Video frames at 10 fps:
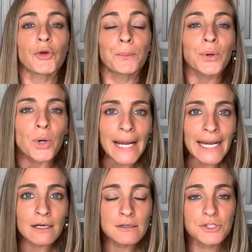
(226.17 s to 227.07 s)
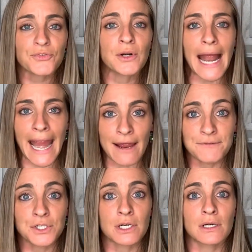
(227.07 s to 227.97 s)
The prayers for
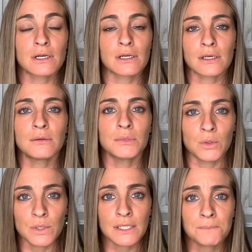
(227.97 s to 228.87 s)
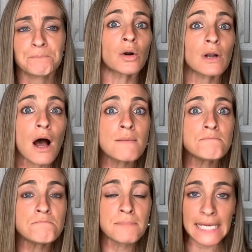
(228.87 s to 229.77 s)
after communion are
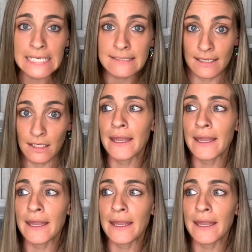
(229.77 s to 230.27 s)
amazing.